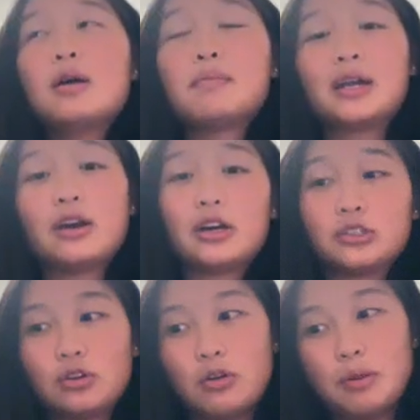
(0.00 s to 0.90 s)
But I
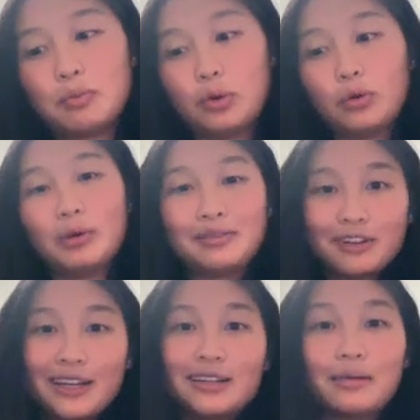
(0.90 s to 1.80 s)
also know people who went
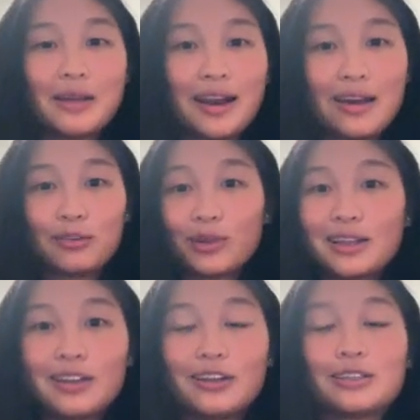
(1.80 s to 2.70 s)
random and had a
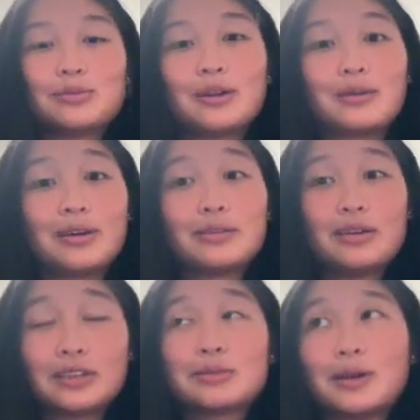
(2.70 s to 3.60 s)
really good
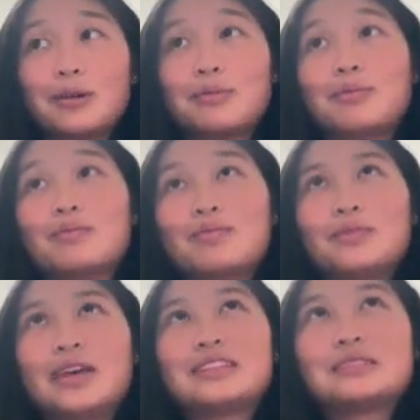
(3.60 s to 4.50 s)

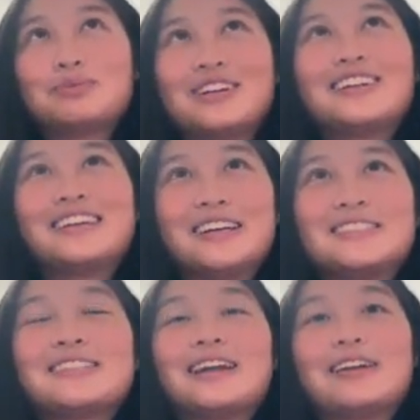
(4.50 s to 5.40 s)

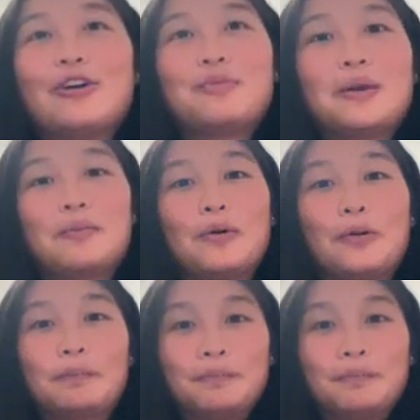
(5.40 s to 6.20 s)
experience. And I know people